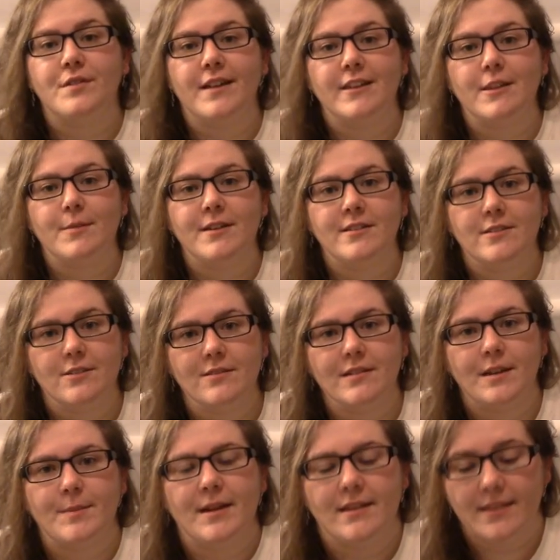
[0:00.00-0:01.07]
that's my story
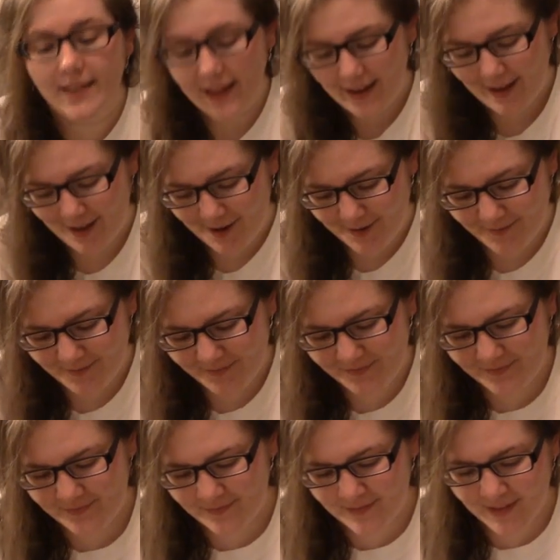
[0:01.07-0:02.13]
about that.
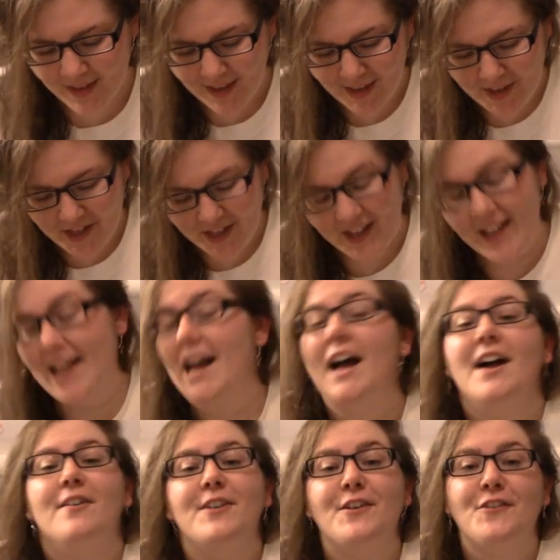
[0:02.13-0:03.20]

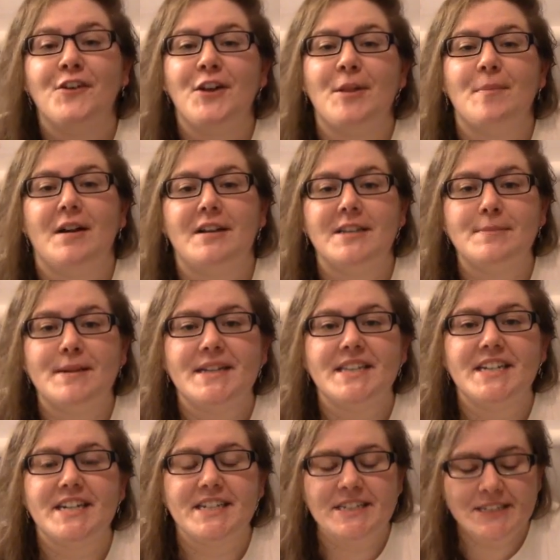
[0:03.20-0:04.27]
Referring back to my
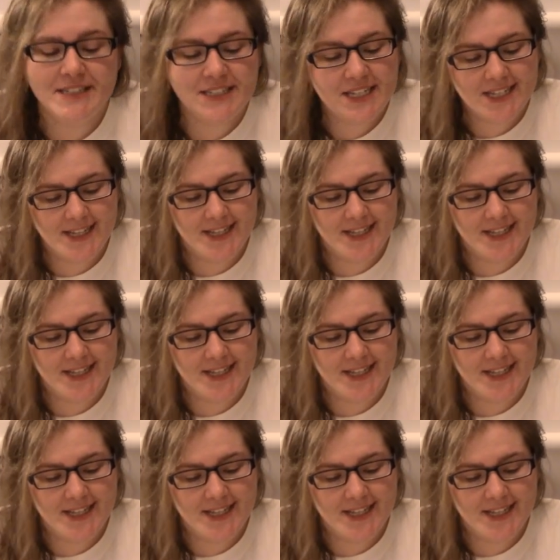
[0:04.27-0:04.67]
list,